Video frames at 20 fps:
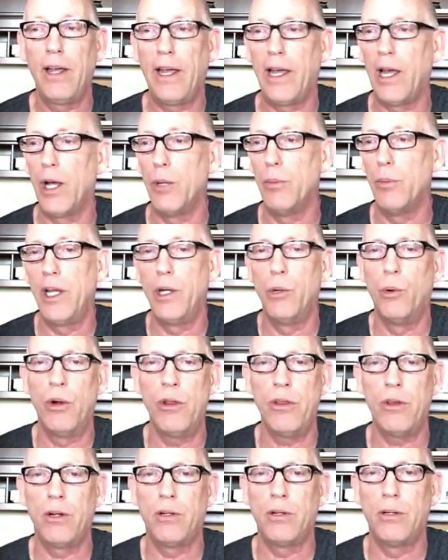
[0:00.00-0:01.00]
How many
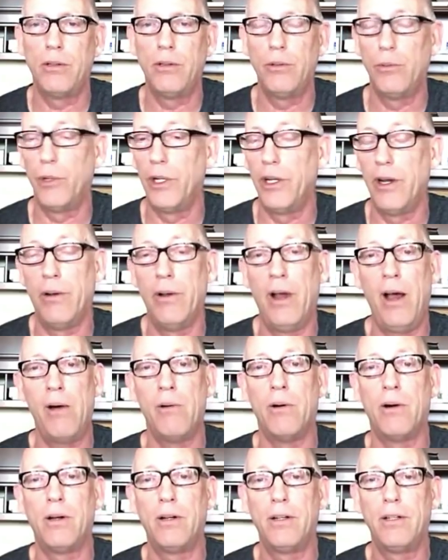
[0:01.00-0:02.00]
were there? We don't
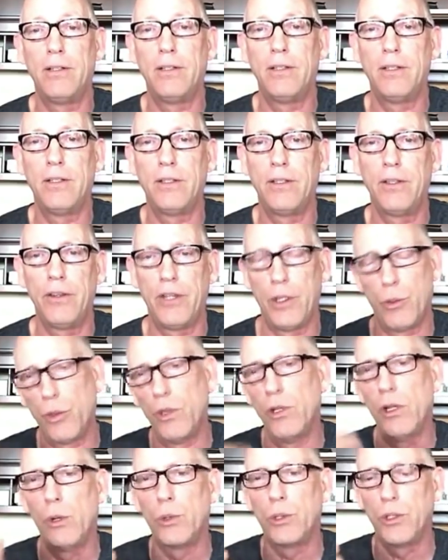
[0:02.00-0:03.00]
know that
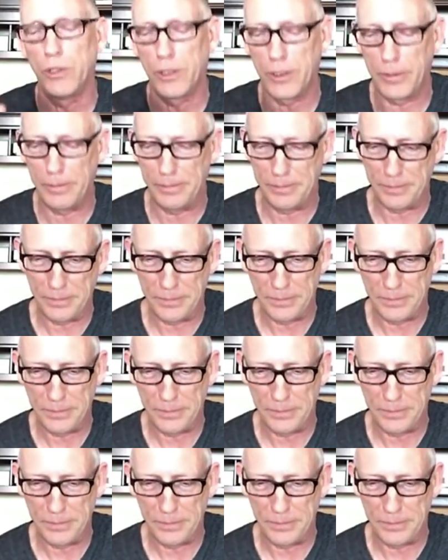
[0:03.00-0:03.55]
were locals.